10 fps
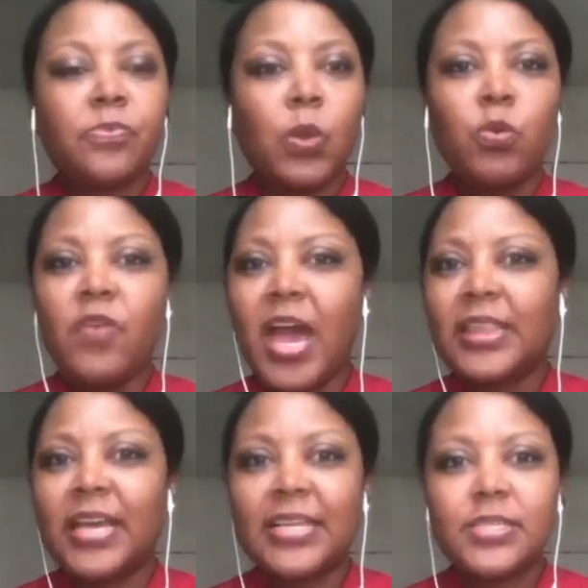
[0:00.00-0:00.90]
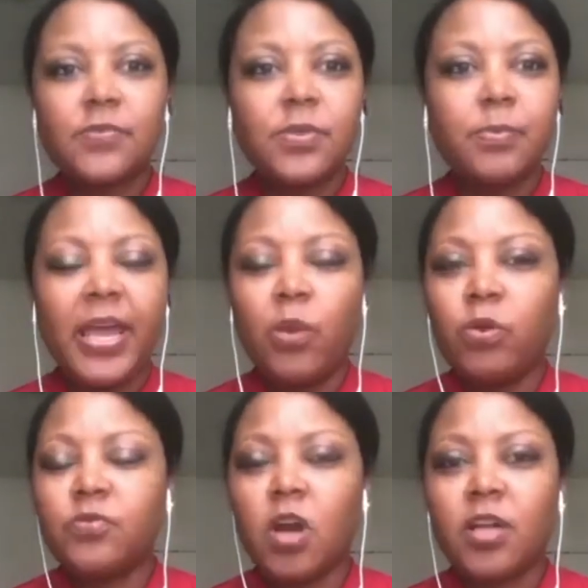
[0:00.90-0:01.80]
We've had lots of debate.
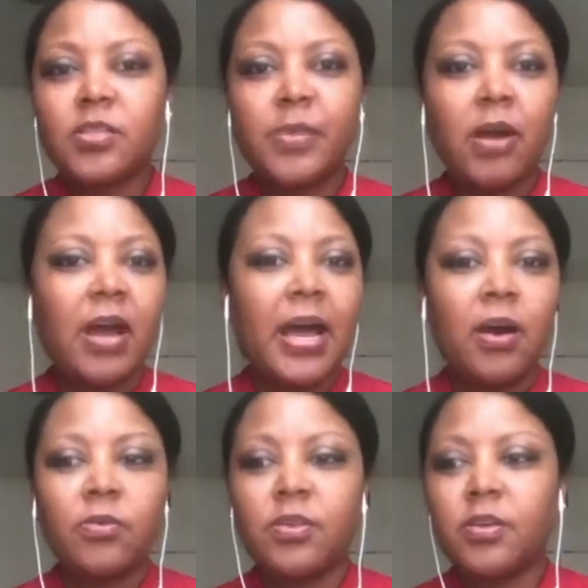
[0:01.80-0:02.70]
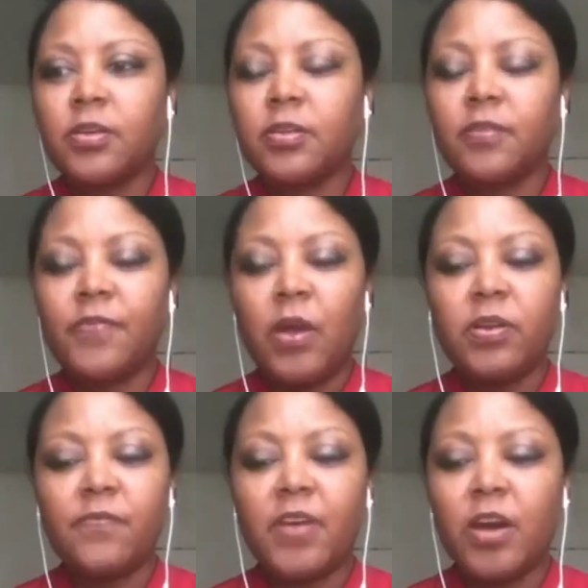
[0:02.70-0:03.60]
We've talked about how the
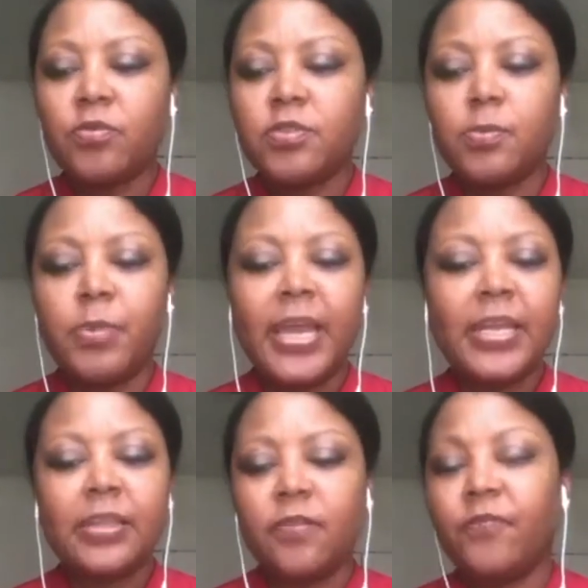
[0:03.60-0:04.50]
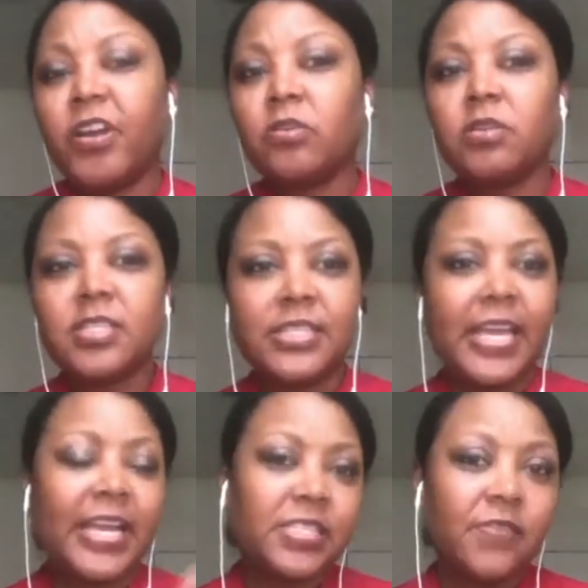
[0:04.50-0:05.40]
founding fathers debated the Federalists, the
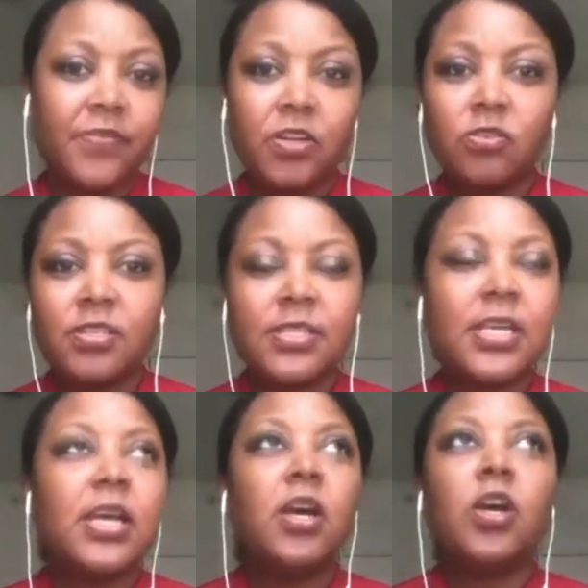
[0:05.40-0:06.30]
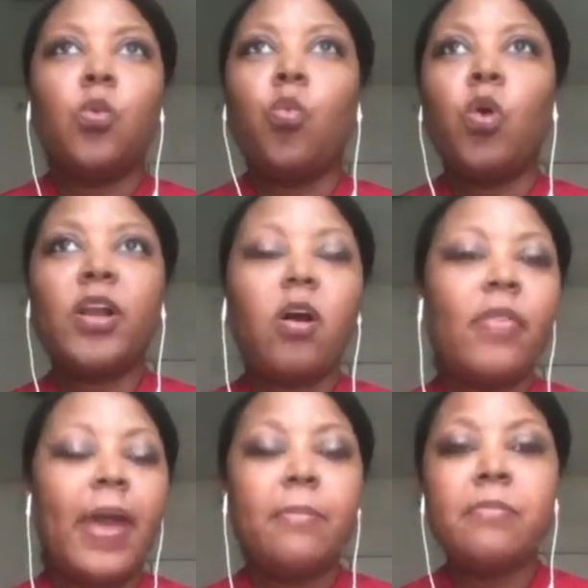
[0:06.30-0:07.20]
Anti-Federalists, what all
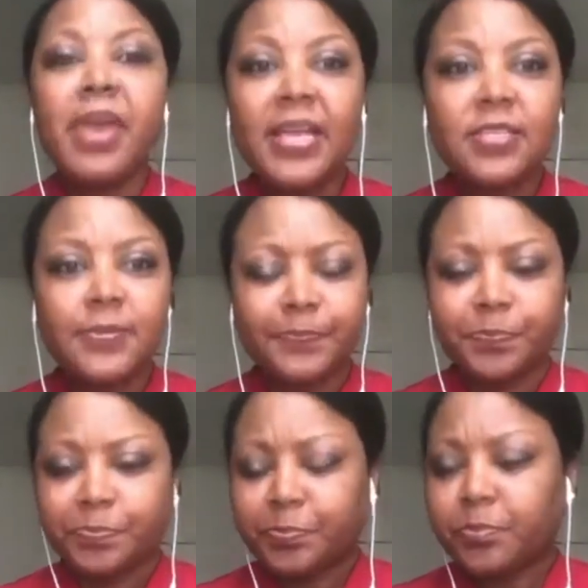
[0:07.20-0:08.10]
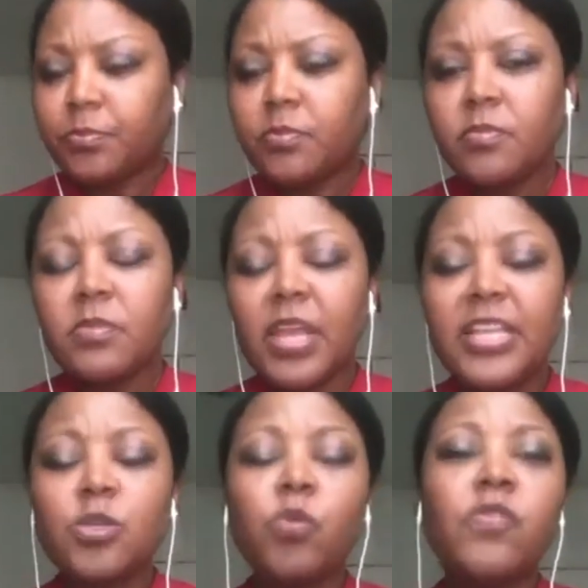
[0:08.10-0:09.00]
that meant.
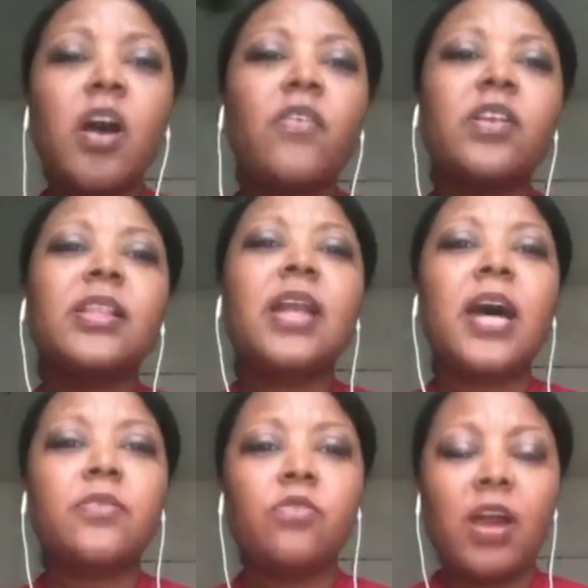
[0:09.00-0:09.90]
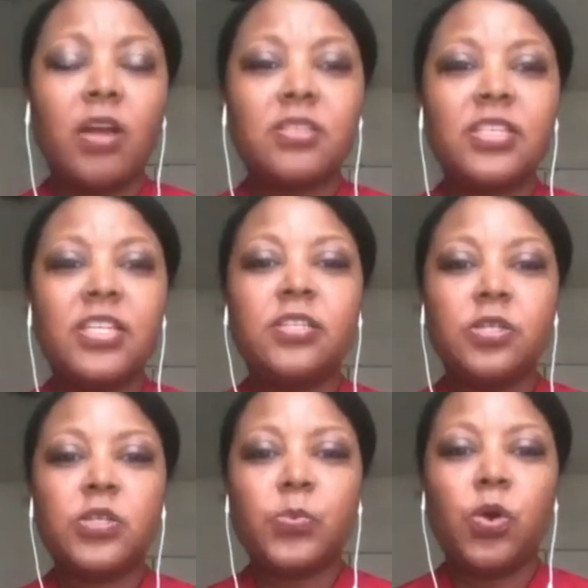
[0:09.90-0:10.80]
So we've covered a lot of ground to get to
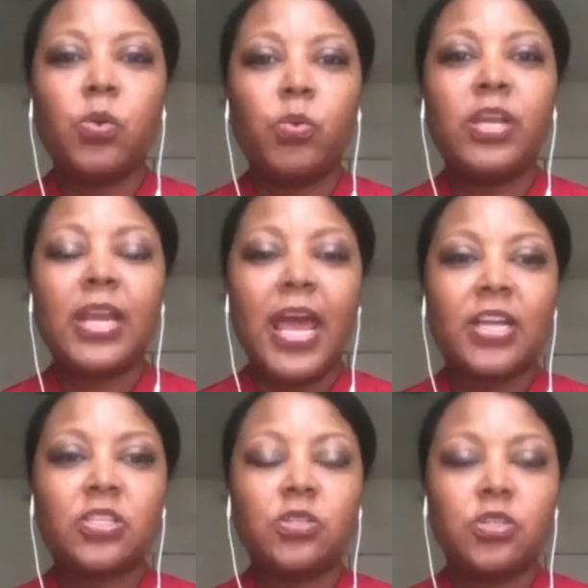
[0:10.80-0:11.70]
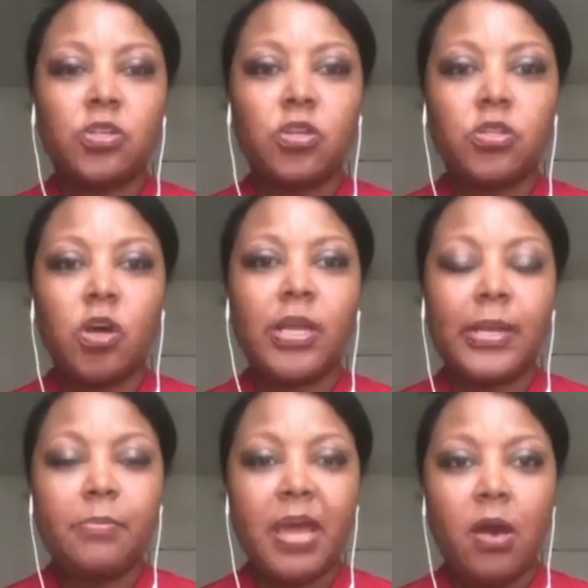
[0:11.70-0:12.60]
this point where we can actually start talking
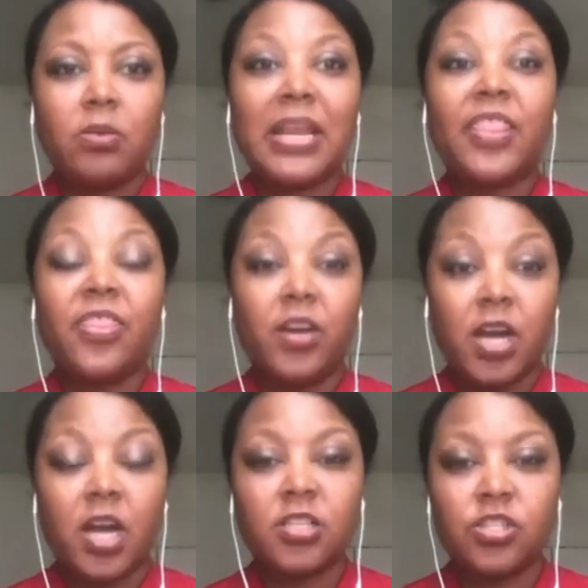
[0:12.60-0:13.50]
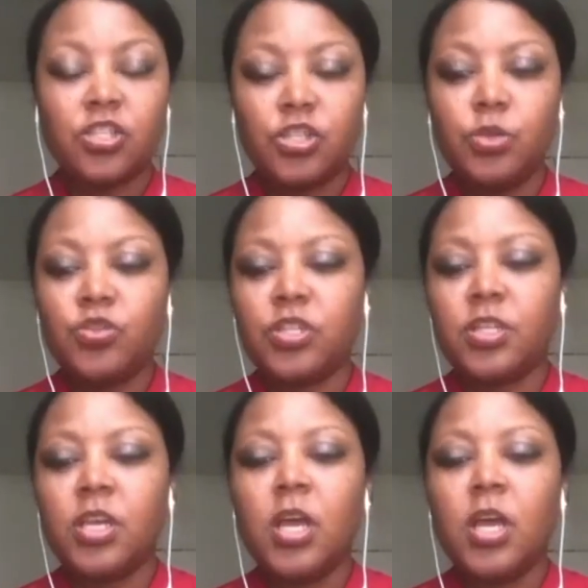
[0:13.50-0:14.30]
about the Constitution,